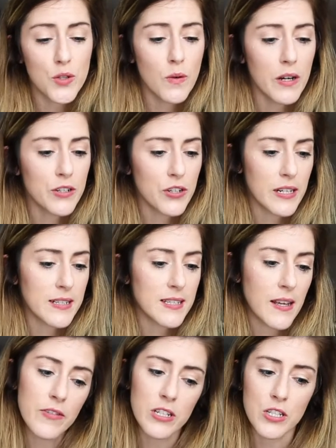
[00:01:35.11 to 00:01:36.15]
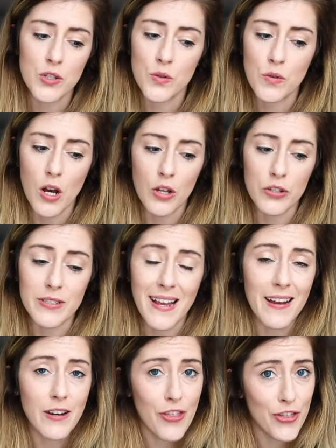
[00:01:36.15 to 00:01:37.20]

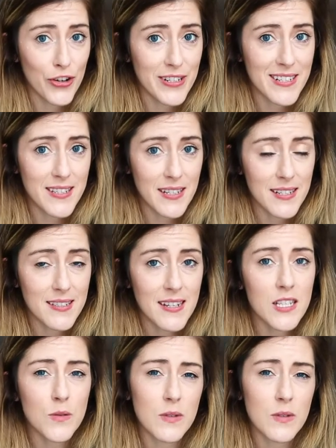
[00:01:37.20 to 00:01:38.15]
$272.36.